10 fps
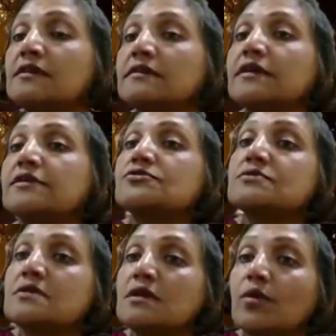things to
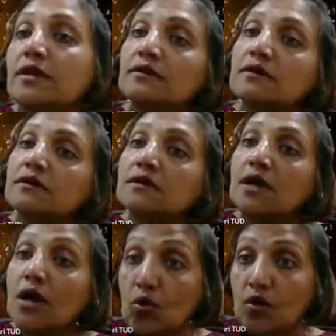see whether
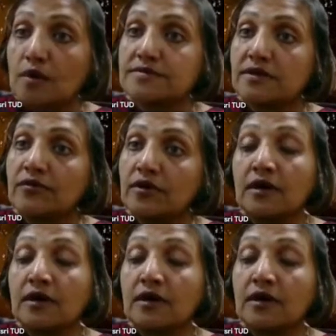worms have worked.